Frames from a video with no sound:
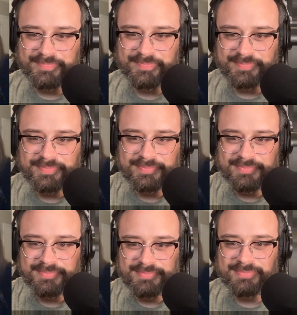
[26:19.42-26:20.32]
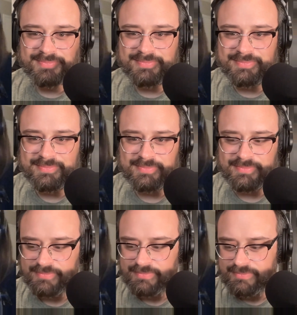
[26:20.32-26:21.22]

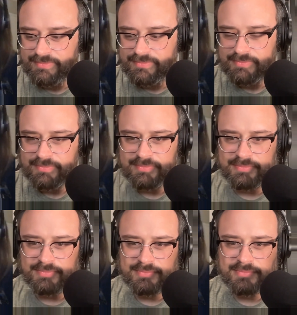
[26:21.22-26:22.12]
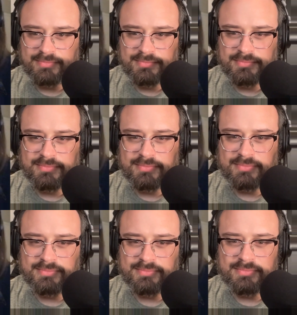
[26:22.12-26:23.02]

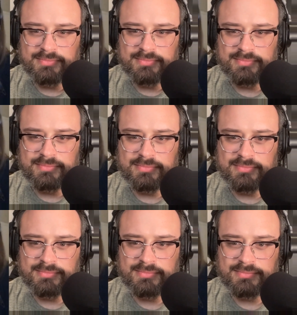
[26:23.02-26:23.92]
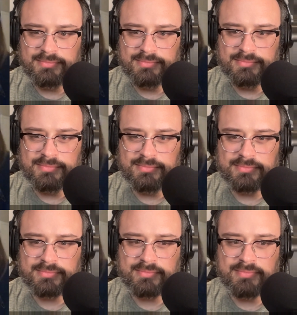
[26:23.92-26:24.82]

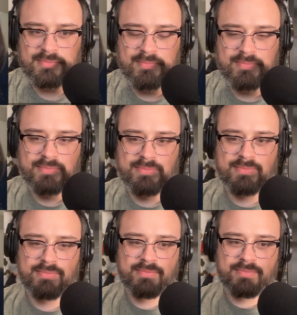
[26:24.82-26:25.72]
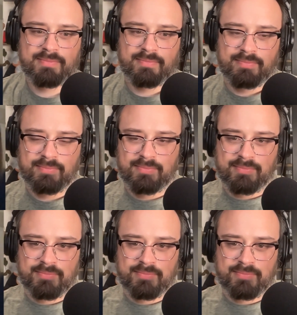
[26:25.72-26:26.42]
This person isn't speaking.